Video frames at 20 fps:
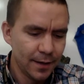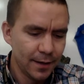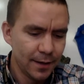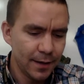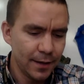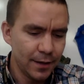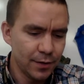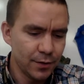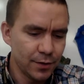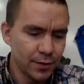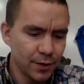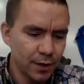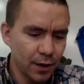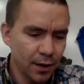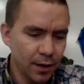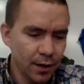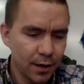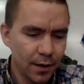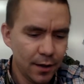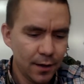that you
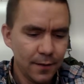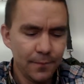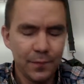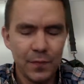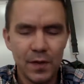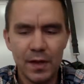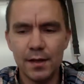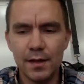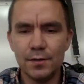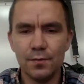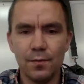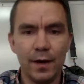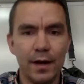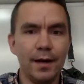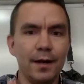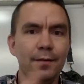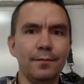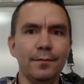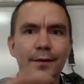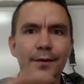saw these
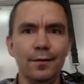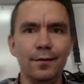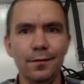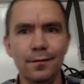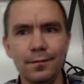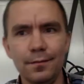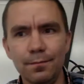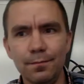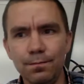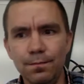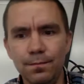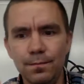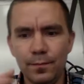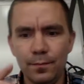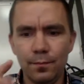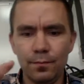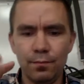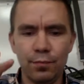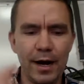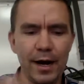random little
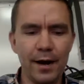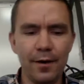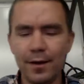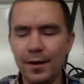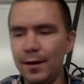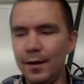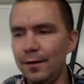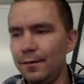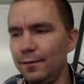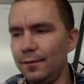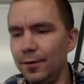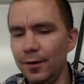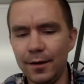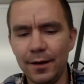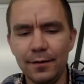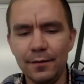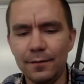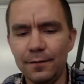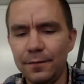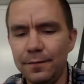brownie
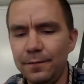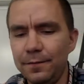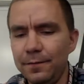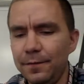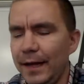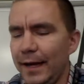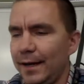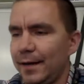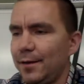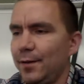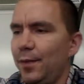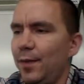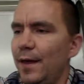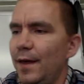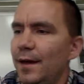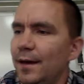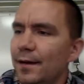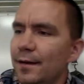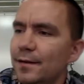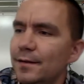looking fleck
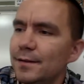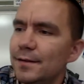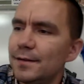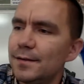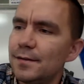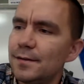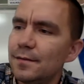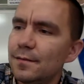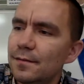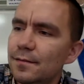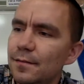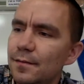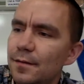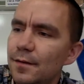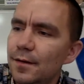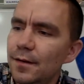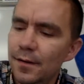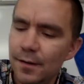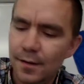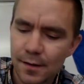things
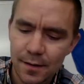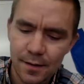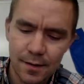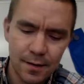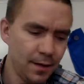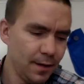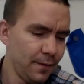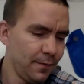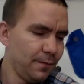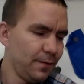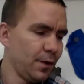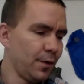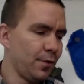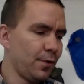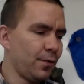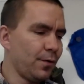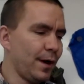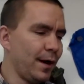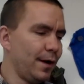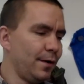
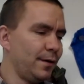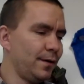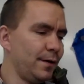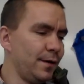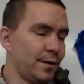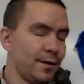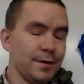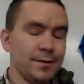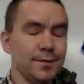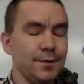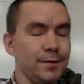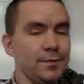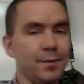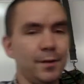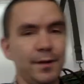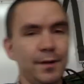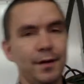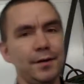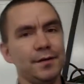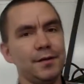floating around in there because those
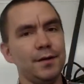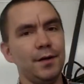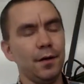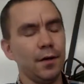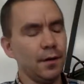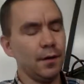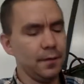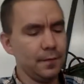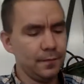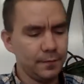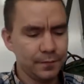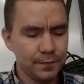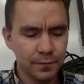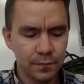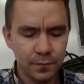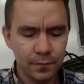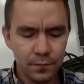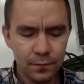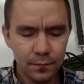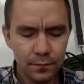weren't there to start.
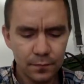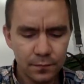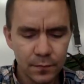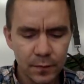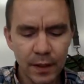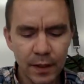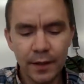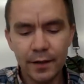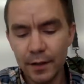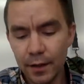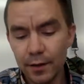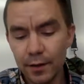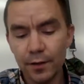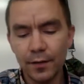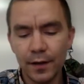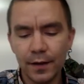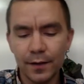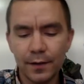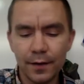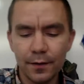And the other
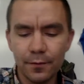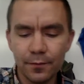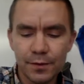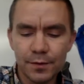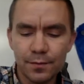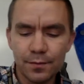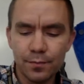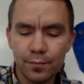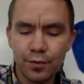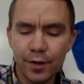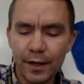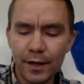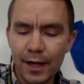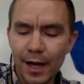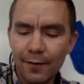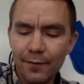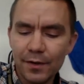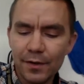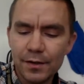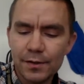thing that was pretty
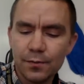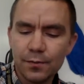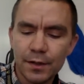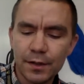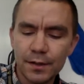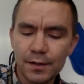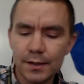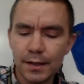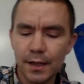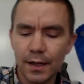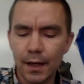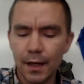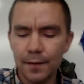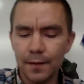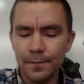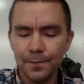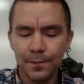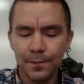obvious was the